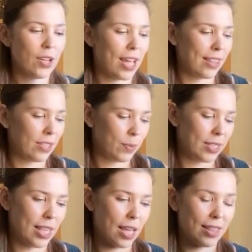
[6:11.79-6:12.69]
And this was
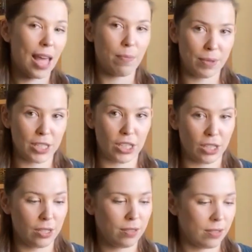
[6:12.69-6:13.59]
that, that
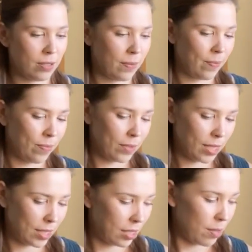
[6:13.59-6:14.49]
particular,
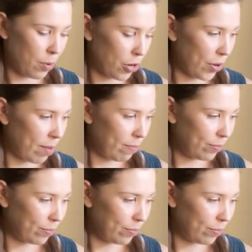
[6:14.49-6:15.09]
this is the program